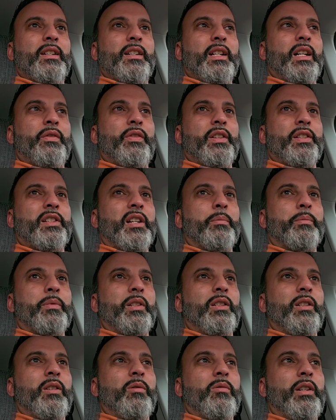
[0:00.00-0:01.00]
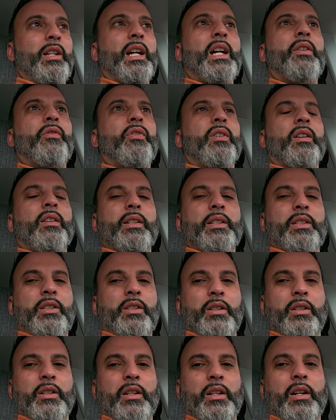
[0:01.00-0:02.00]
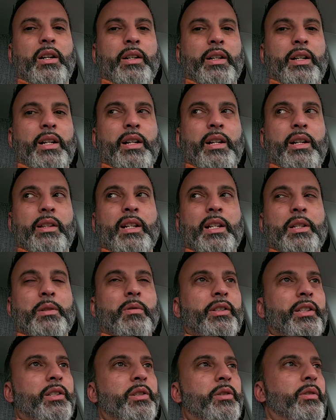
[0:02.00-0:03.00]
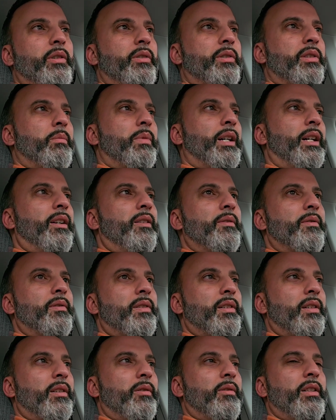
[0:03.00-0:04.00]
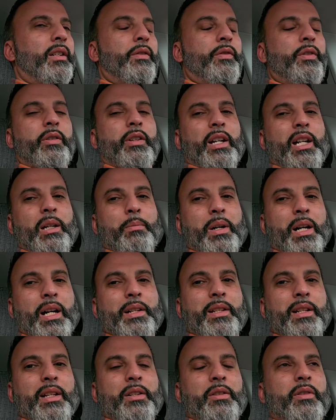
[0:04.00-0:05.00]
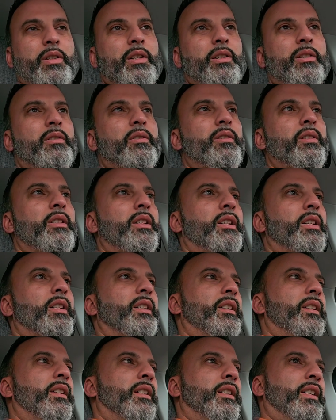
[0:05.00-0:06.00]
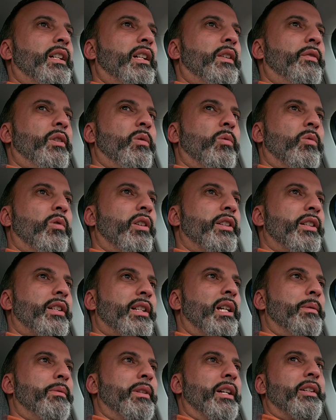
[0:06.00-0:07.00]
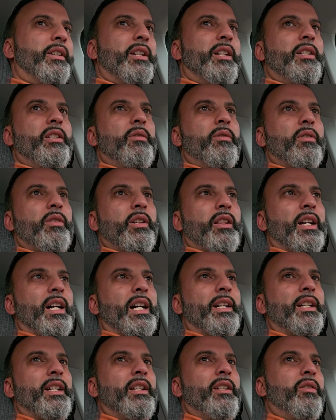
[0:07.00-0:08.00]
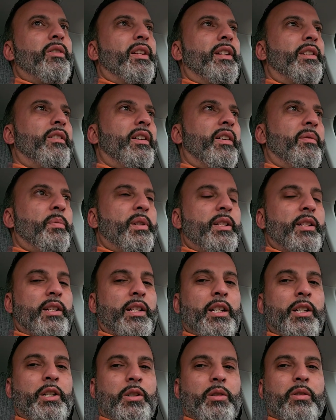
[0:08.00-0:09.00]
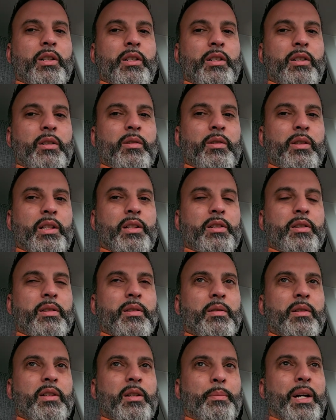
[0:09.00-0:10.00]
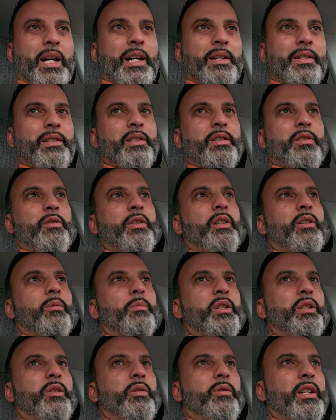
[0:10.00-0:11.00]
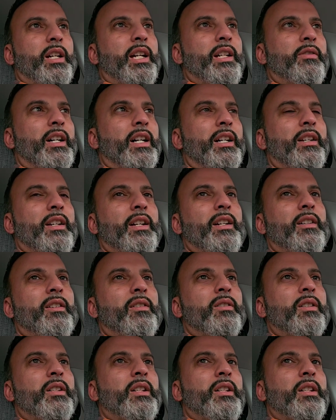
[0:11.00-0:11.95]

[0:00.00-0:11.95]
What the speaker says: if it's something you definitely should not carry. That's what this drill is about. So if you can't pass that drill, if you want to keep that gun, you really like it, you think you have potential to do this, to pass this drill, but you can't right now,